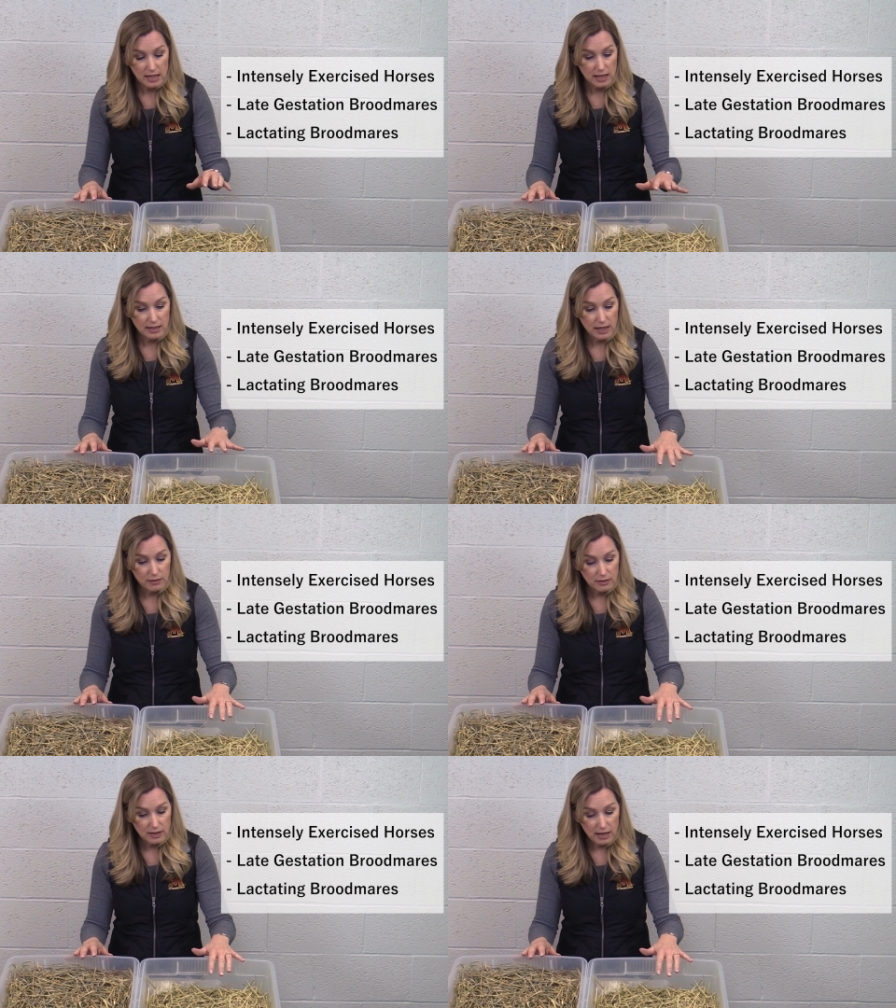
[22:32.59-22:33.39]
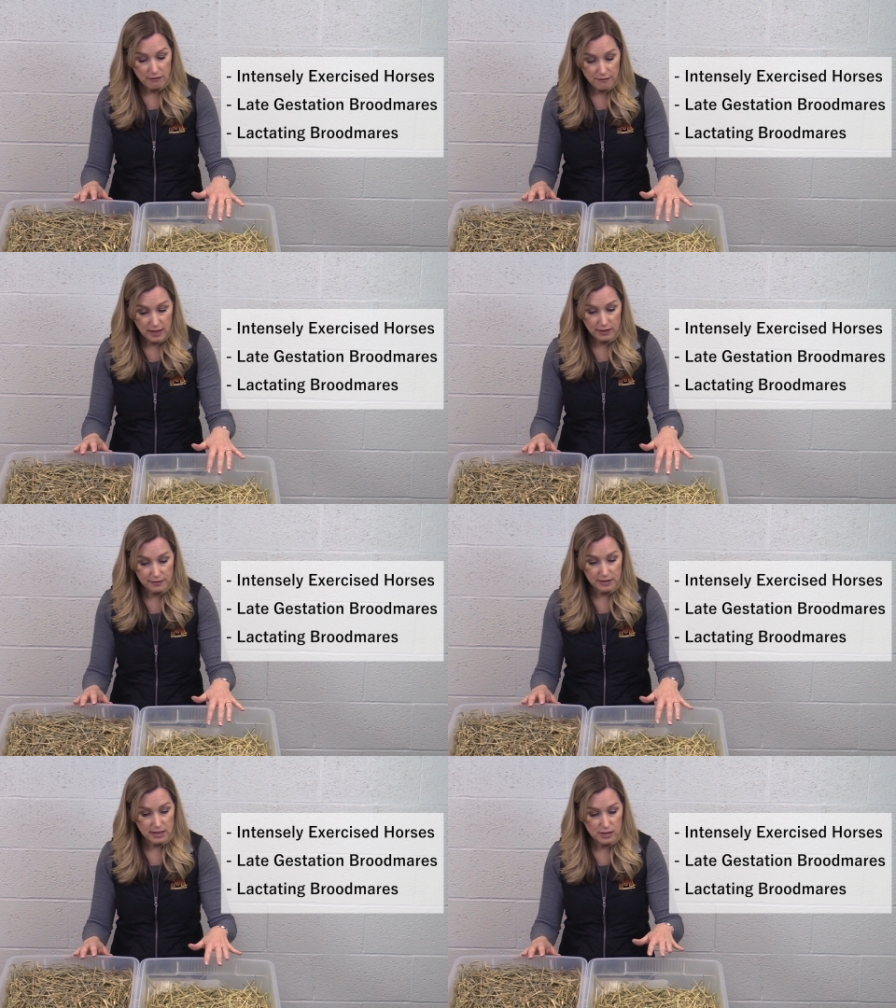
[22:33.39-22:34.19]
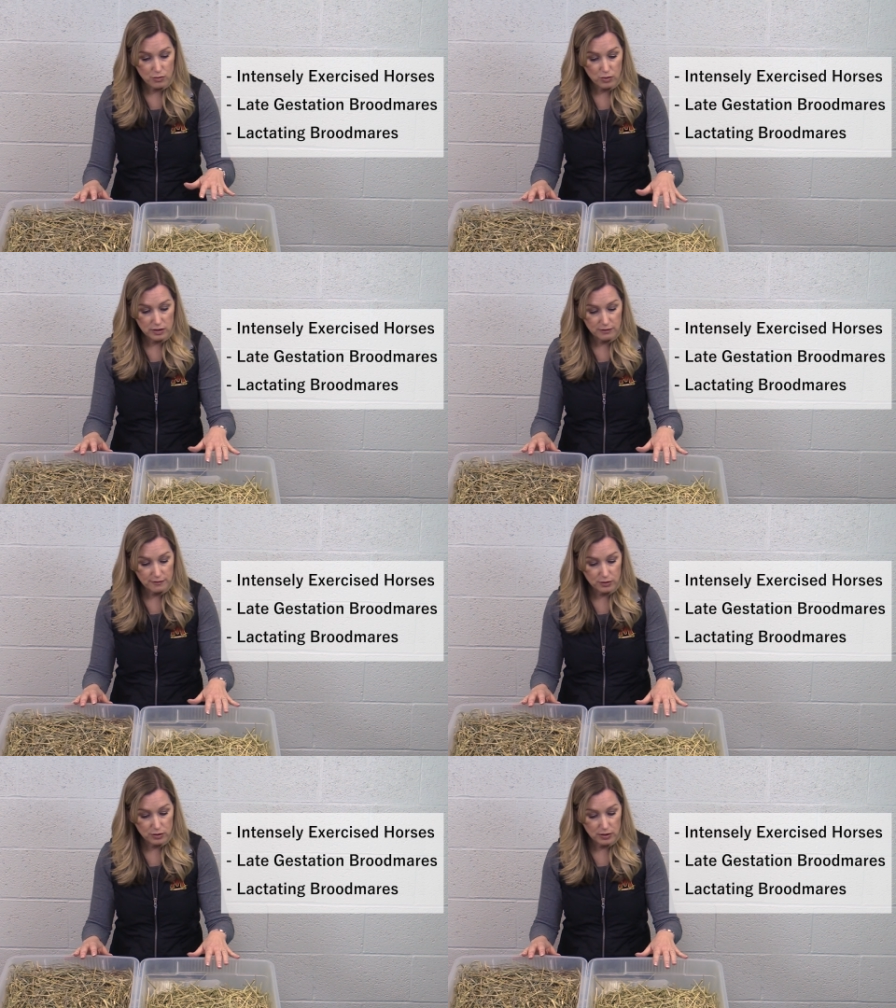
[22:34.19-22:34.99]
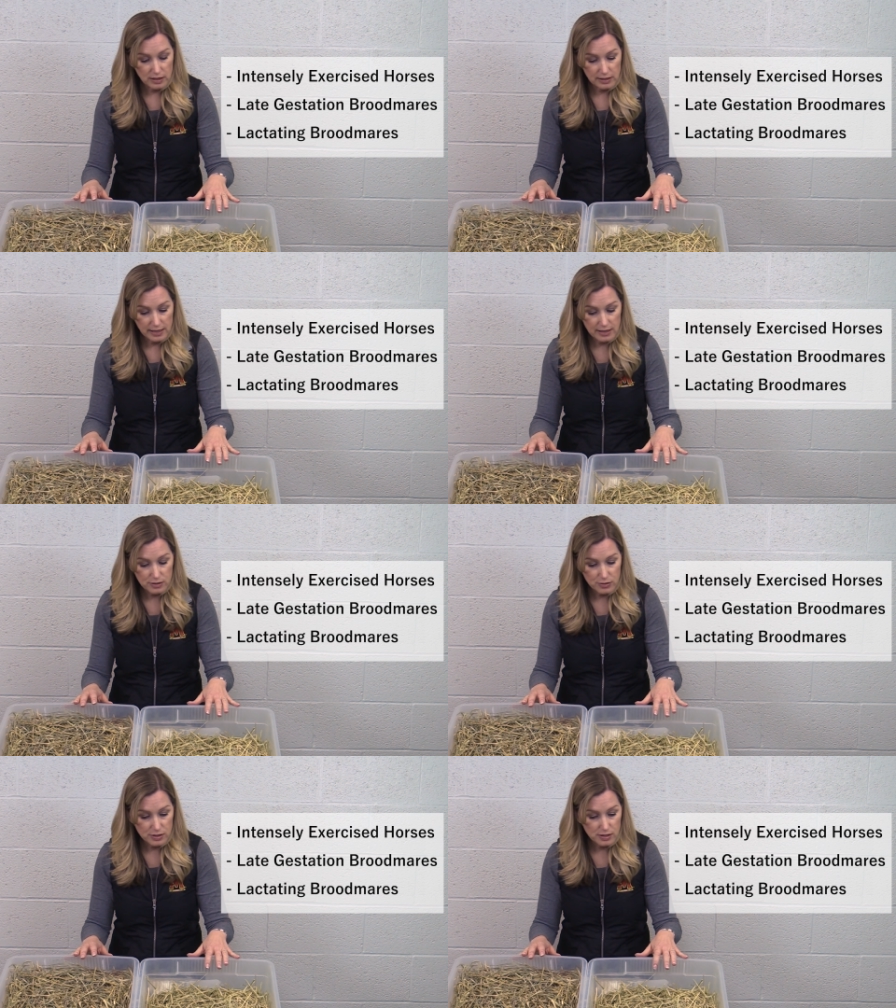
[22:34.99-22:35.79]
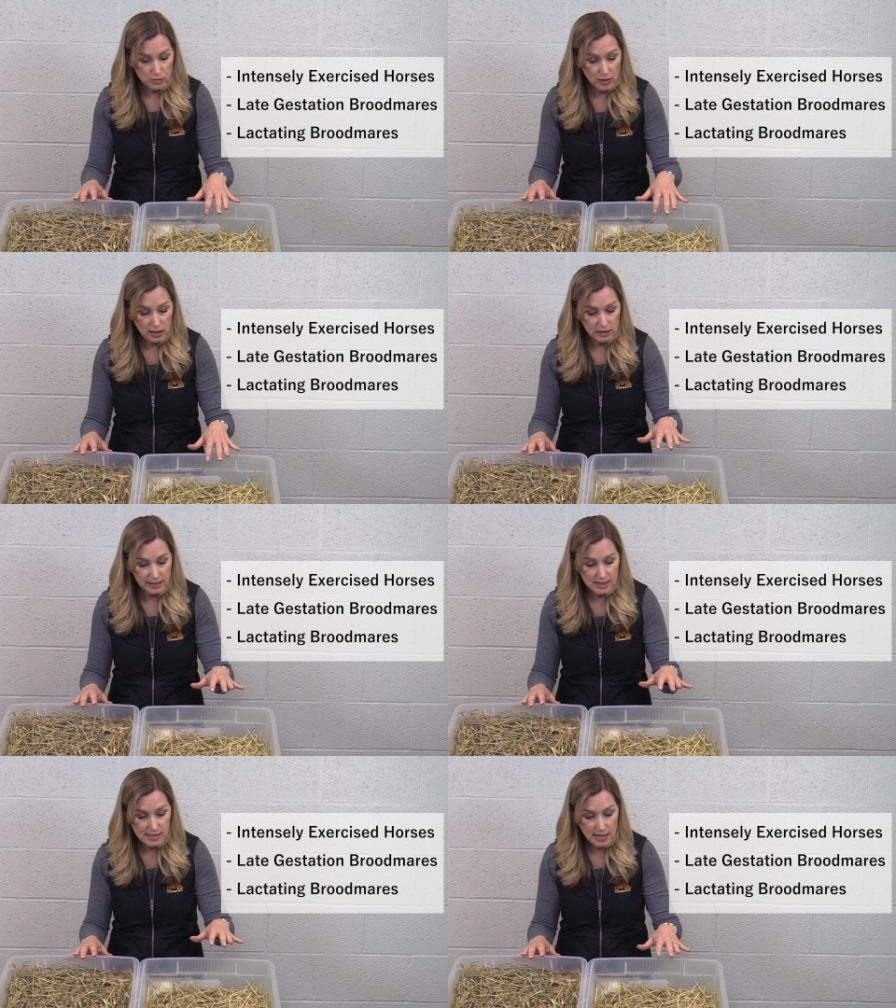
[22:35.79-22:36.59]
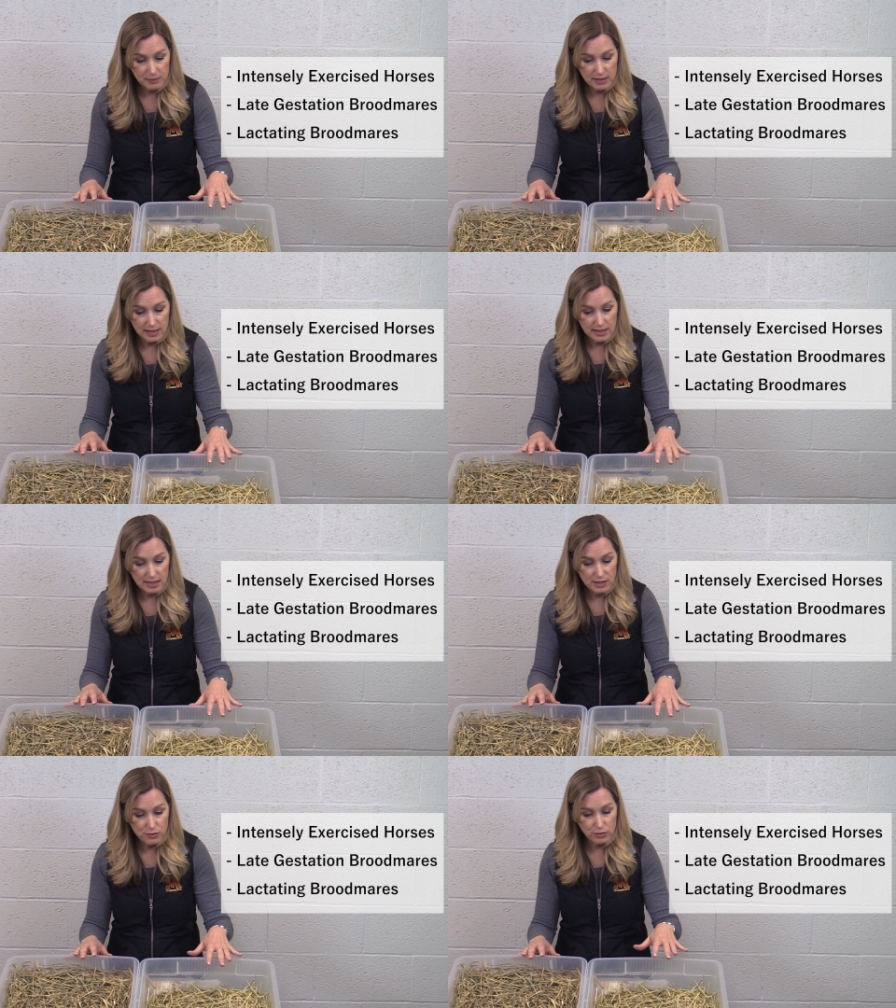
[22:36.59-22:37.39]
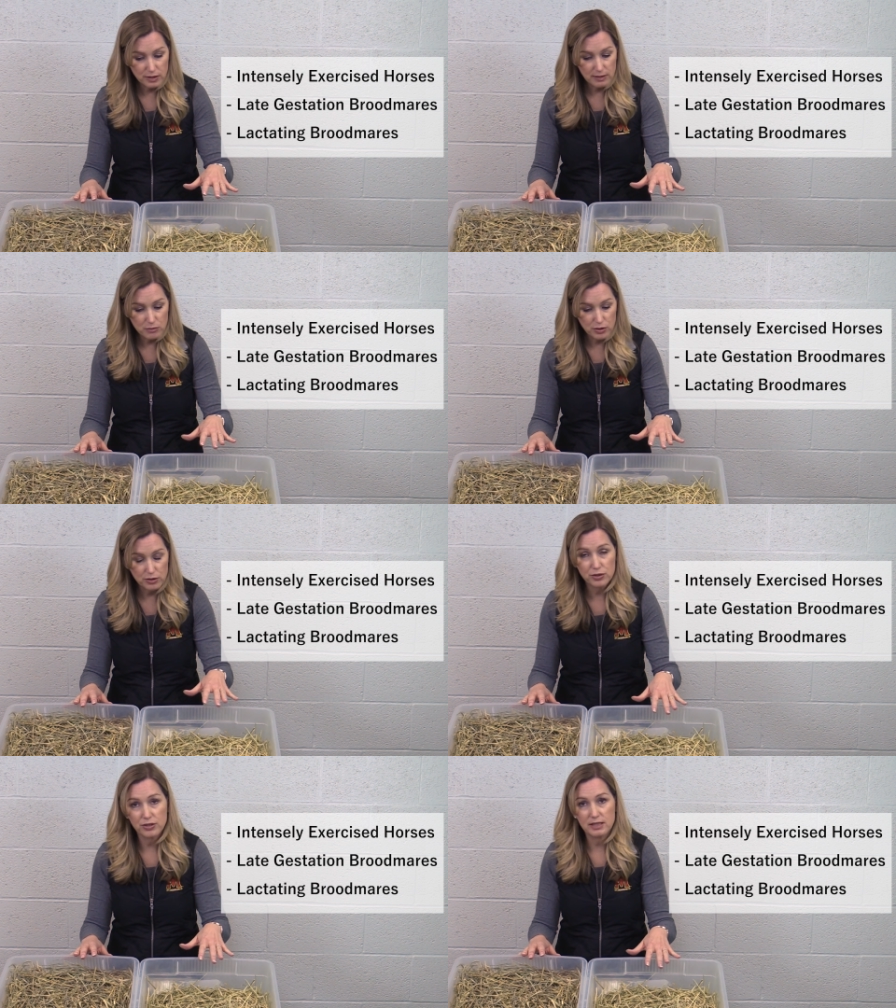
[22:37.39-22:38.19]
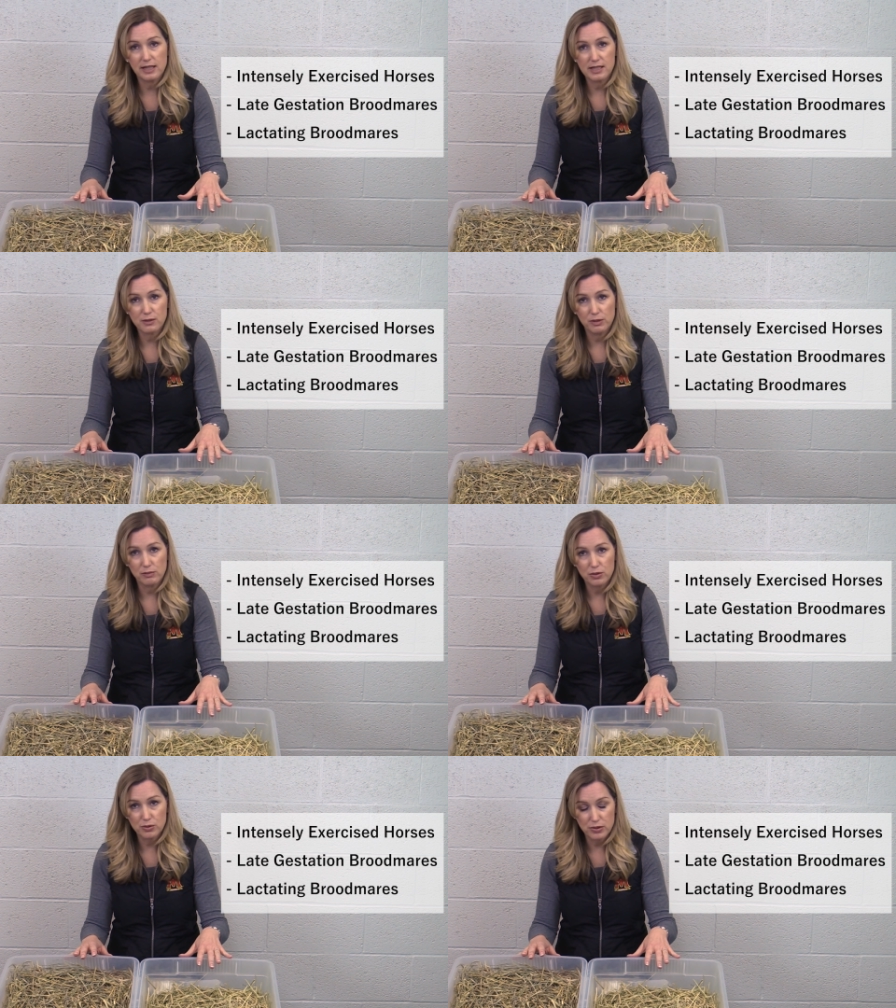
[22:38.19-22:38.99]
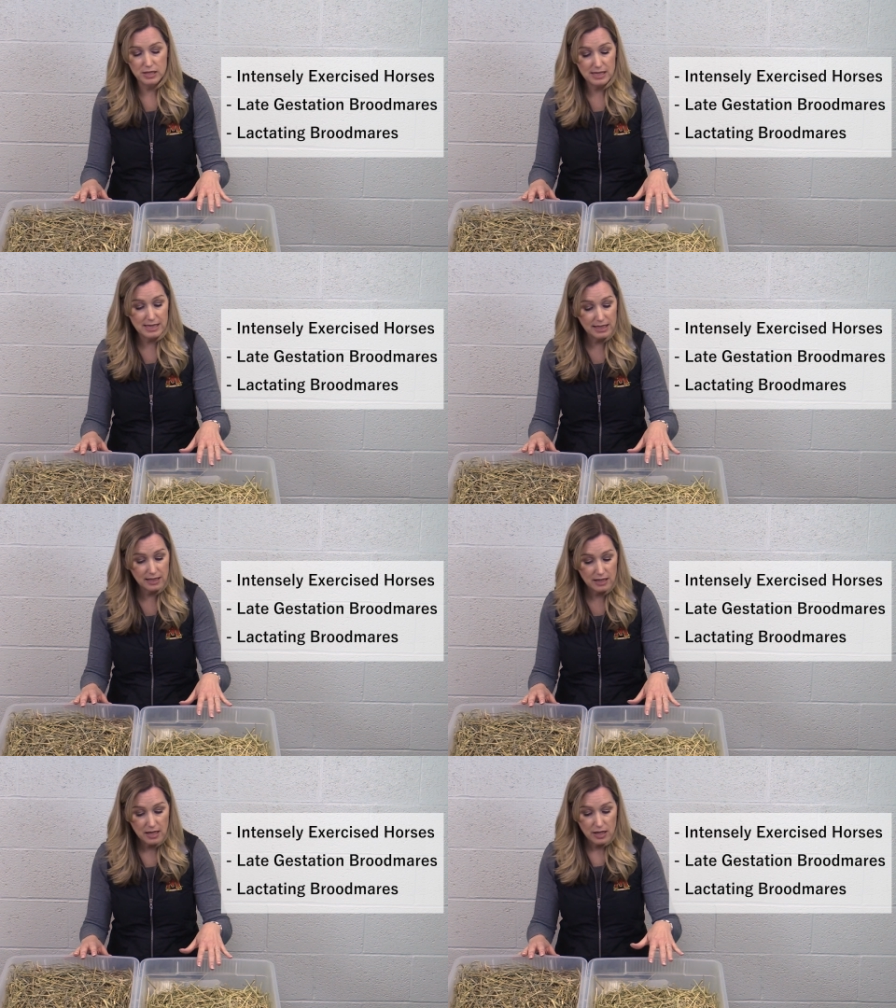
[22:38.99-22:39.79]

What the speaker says: Now, alfalfa is a wonderful hay source as well, except that it's really more nutrient dense than what most horses need.